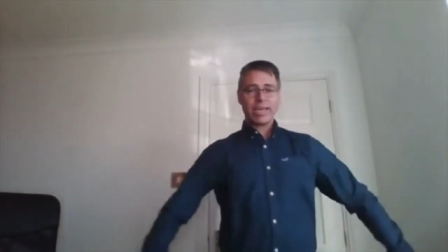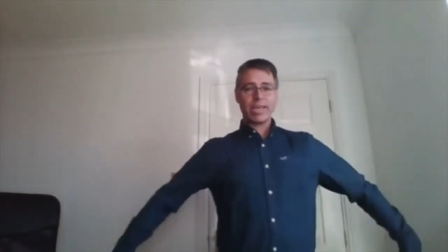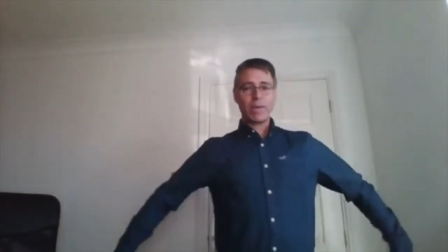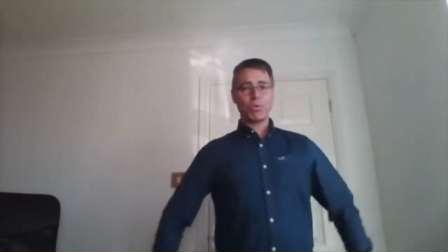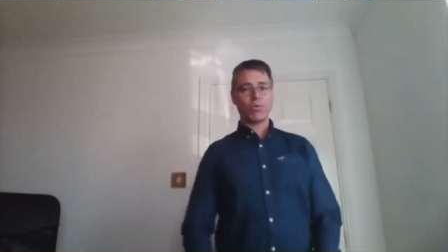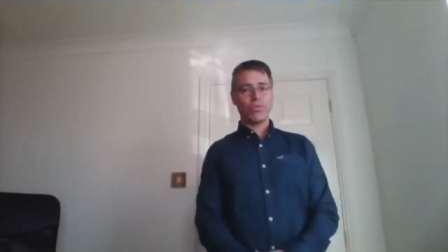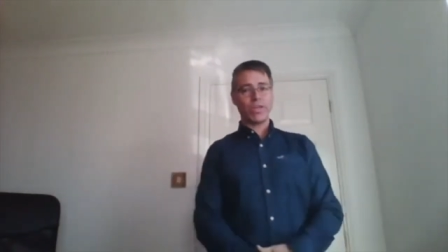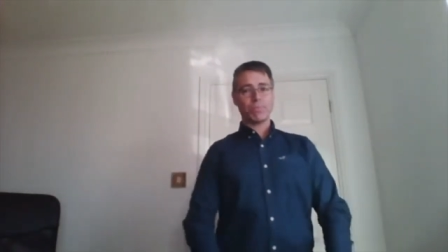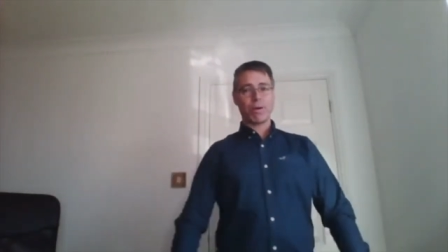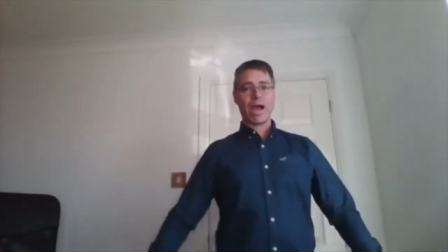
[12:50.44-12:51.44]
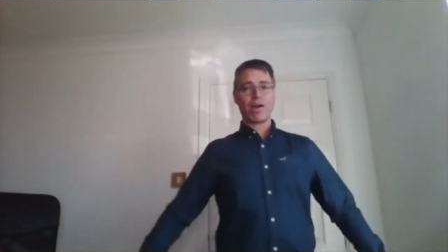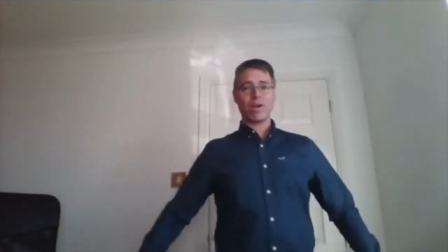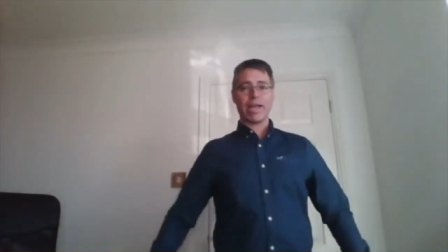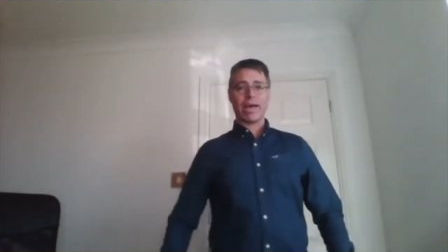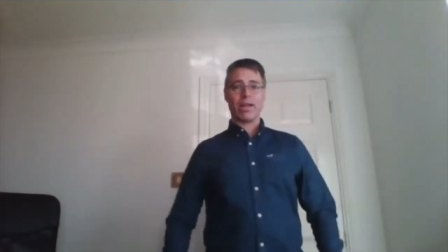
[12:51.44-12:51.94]
Keep your feet
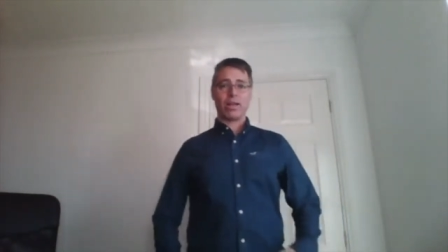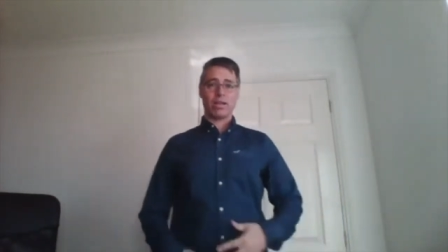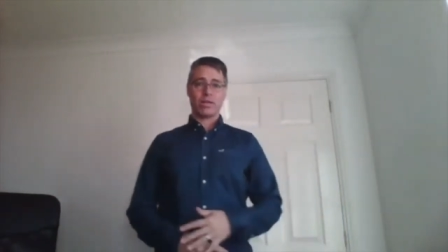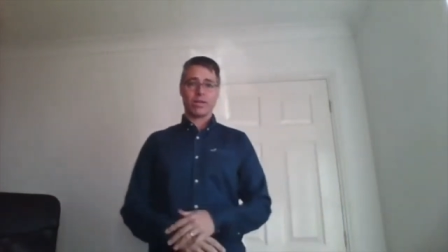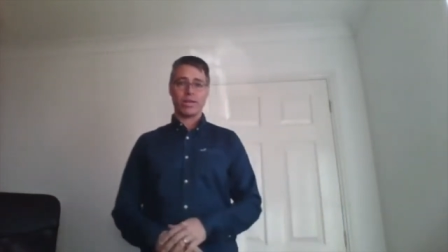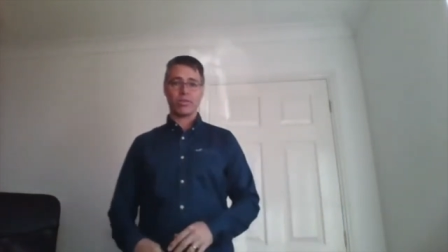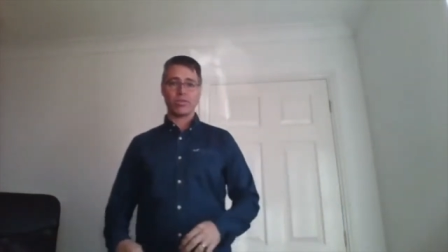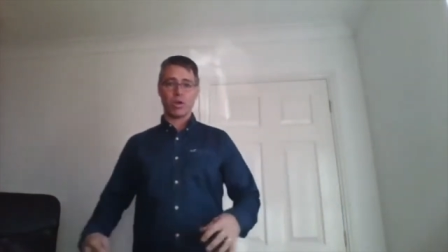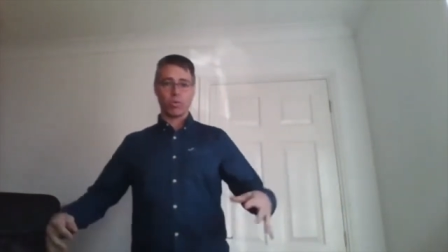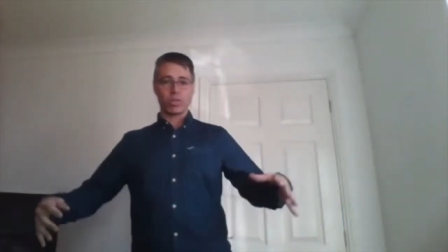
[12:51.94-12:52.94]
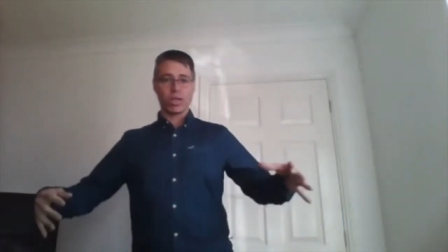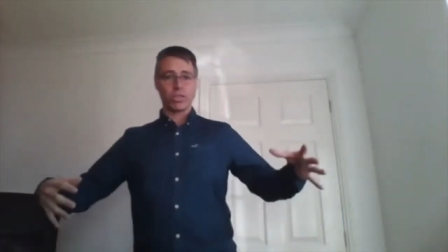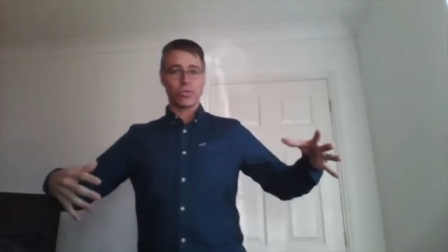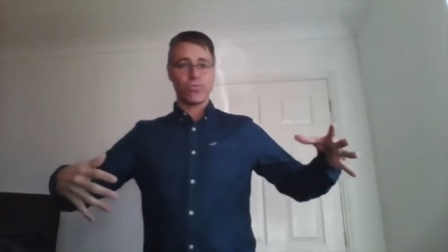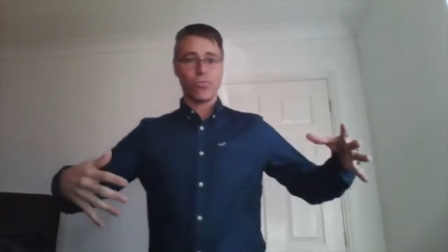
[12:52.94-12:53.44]
parallel. Okay, you don't want to
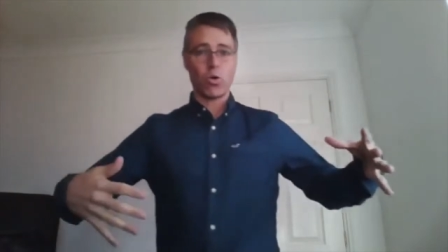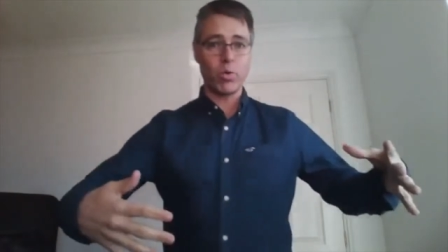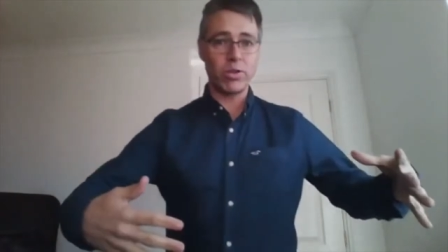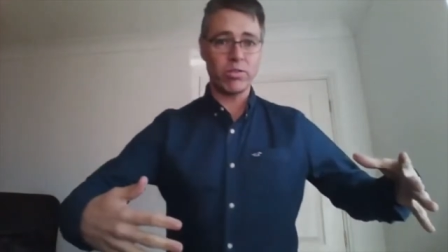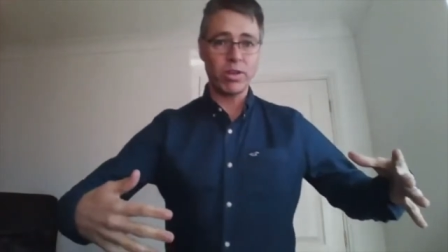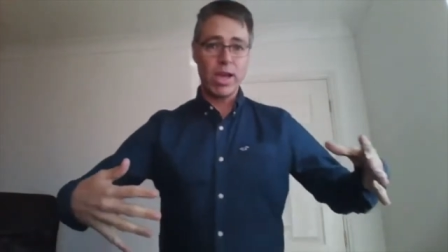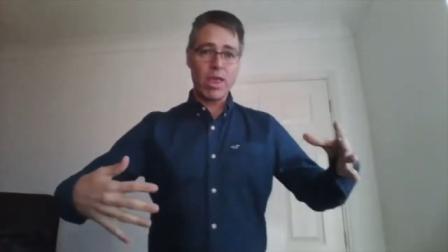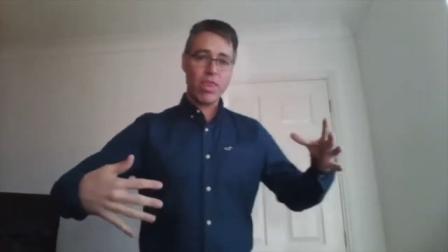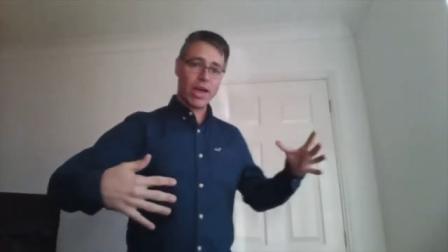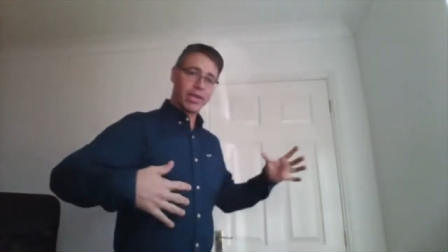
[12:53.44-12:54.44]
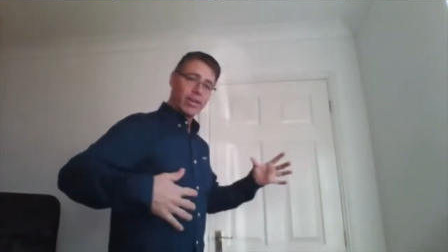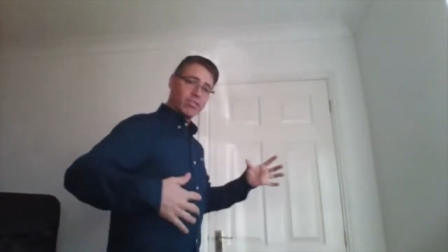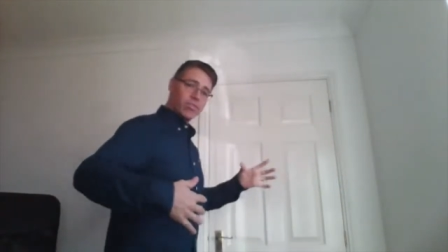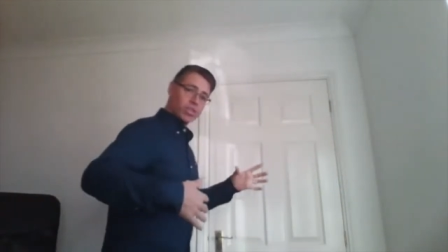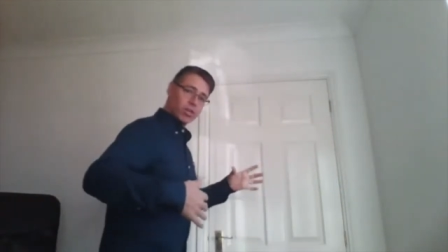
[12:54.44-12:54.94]
lunge forwards. That
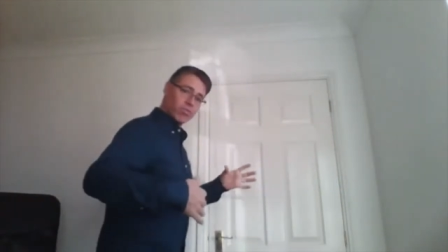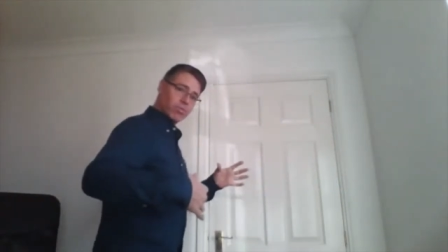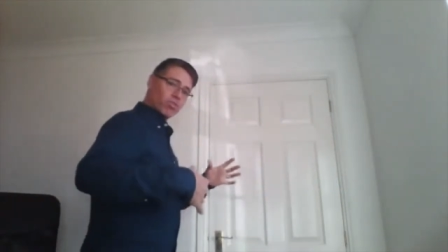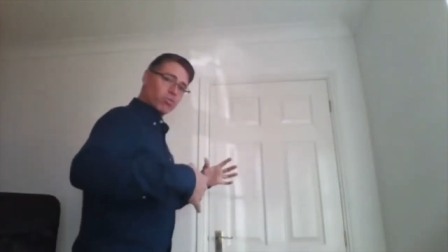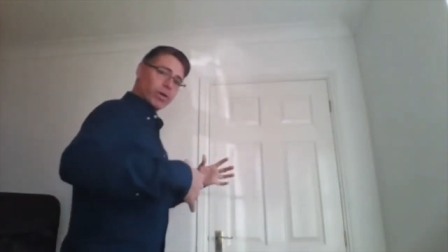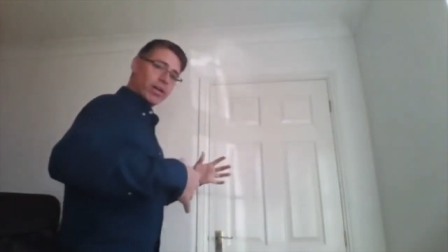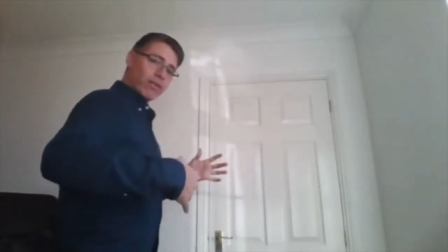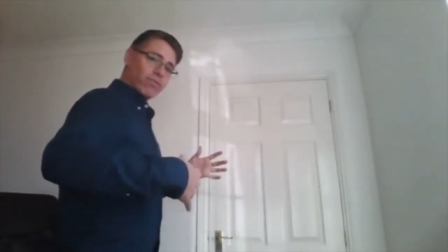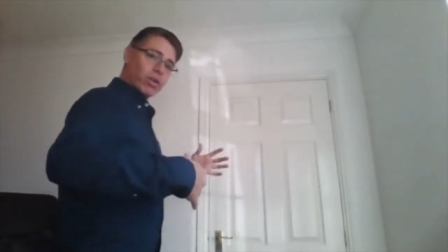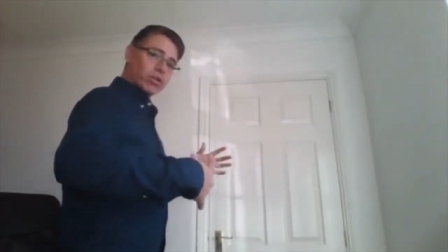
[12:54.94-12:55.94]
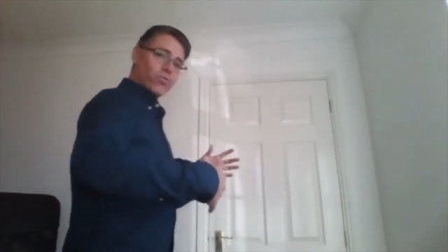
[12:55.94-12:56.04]
gets, I show you from this way. If you lunge